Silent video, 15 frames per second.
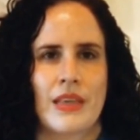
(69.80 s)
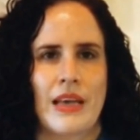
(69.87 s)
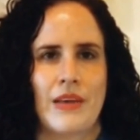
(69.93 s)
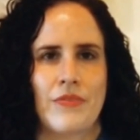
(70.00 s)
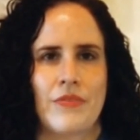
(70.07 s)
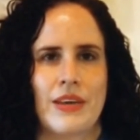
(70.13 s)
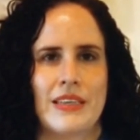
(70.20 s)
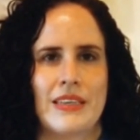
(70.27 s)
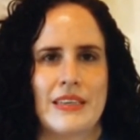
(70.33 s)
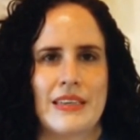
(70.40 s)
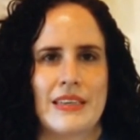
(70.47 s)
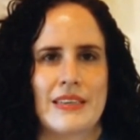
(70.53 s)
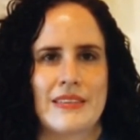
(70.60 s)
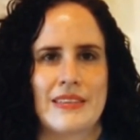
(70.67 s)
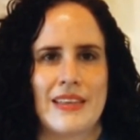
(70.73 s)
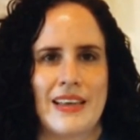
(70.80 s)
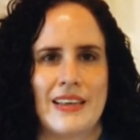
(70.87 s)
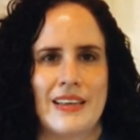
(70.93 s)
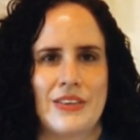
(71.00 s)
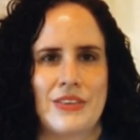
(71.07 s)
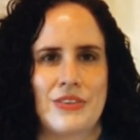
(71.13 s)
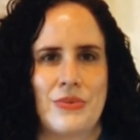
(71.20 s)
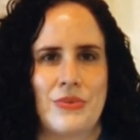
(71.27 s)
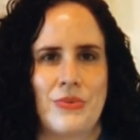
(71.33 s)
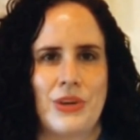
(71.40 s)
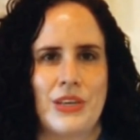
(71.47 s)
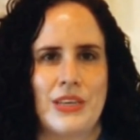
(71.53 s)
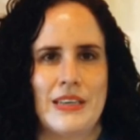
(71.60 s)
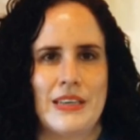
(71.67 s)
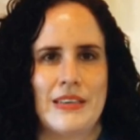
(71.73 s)
I find it exciting to
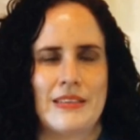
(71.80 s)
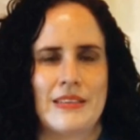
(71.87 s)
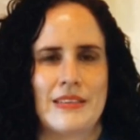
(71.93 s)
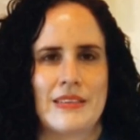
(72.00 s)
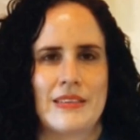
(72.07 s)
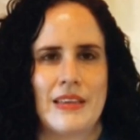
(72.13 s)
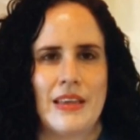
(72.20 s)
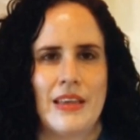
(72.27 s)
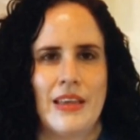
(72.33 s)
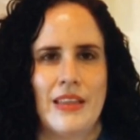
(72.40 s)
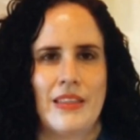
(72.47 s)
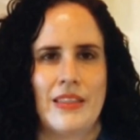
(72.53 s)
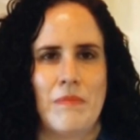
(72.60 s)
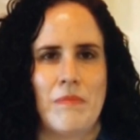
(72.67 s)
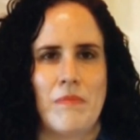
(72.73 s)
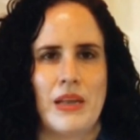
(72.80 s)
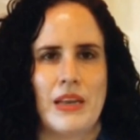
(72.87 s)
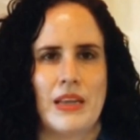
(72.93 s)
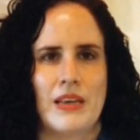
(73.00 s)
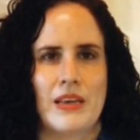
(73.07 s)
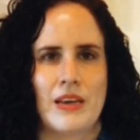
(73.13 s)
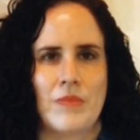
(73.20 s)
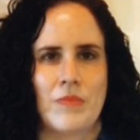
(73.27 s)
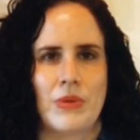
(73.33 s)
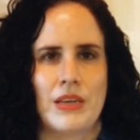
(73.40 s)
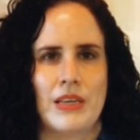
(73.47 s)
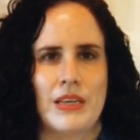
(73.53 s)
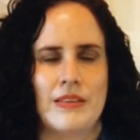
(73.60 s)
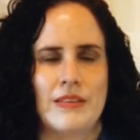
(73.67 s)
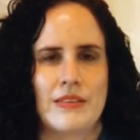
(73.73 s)
witness the many
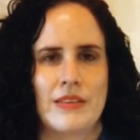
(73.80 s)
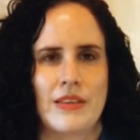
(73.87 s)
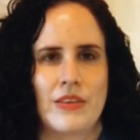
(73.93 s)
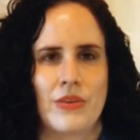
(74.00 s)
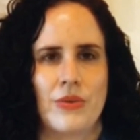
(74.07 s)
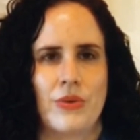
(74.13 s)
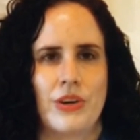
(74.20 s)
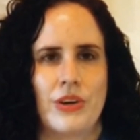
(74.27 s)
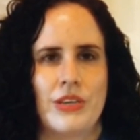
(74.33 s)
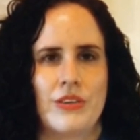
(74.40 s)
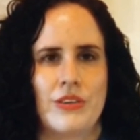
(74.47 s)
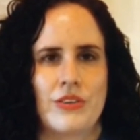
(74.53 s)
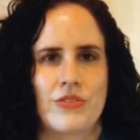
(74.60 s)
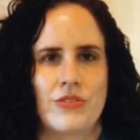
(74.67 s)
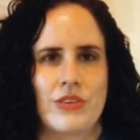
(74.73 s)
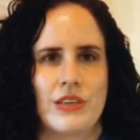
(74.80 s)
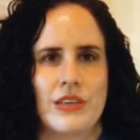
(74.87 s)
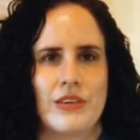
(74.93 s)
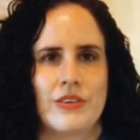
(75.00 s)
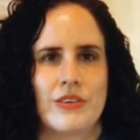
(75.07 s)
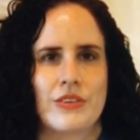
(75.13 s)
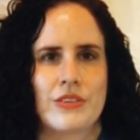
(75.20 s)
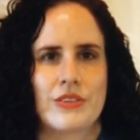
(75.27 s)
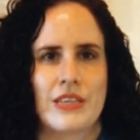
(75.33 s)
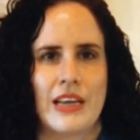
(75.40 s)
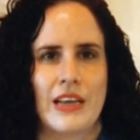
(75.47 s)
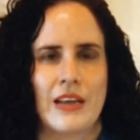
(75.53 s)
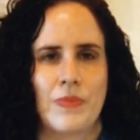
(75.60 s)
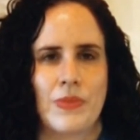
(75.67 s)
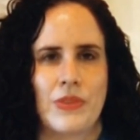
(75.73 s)
companies who are industry leaders
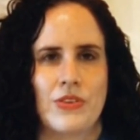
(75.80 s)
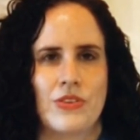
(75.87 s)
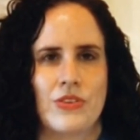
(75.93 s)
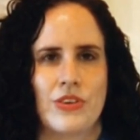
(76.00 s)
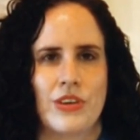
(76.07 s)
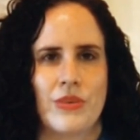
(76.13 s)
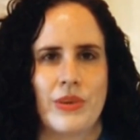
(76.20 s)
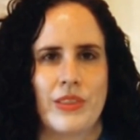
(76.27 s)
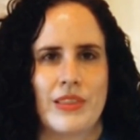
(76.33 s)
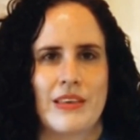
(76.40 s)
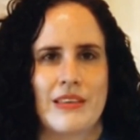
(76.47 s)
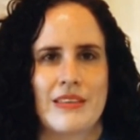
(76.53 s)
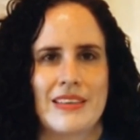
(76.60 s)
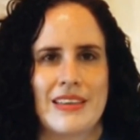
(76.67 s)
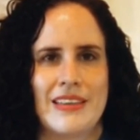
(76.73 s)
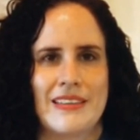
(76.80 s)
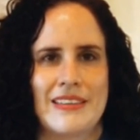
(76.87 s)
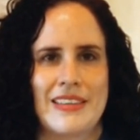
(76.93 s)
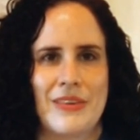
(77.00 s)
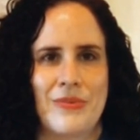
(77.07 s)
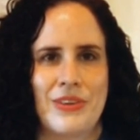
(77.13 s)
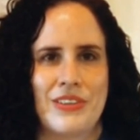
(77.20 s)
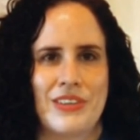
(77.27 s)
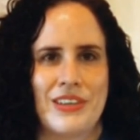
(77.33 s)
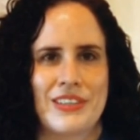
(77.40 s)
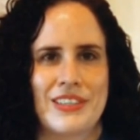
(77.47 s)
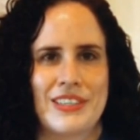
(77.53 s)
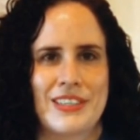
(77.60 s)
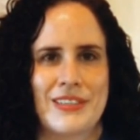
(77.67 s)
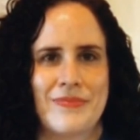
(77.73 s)
take up the journey with us and see
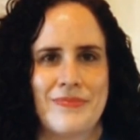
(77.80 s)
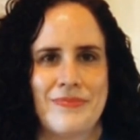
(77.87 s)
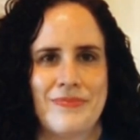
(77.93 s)
results.